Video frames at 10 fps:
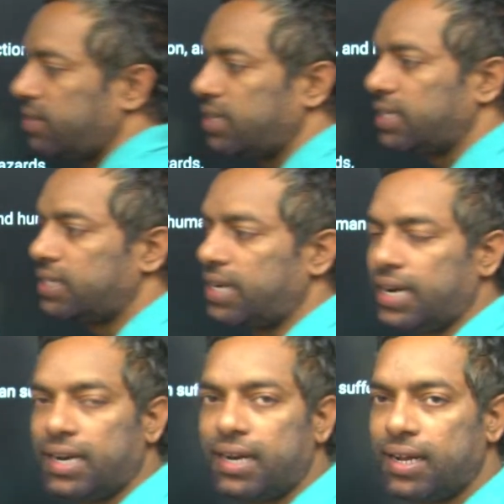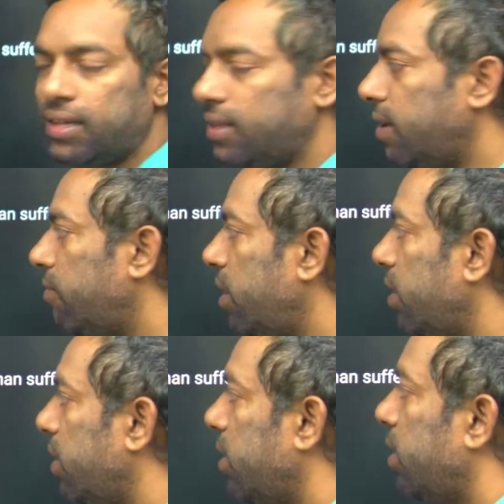sudden the word.
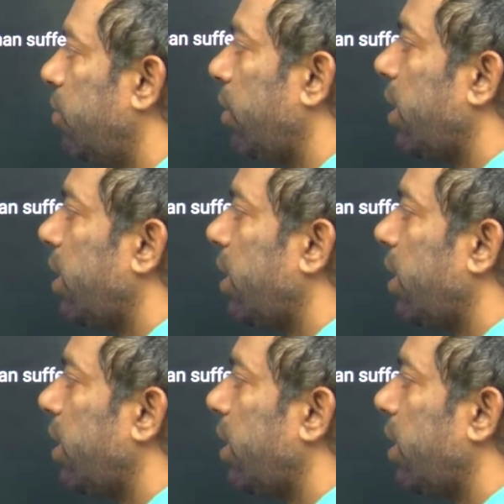Okay,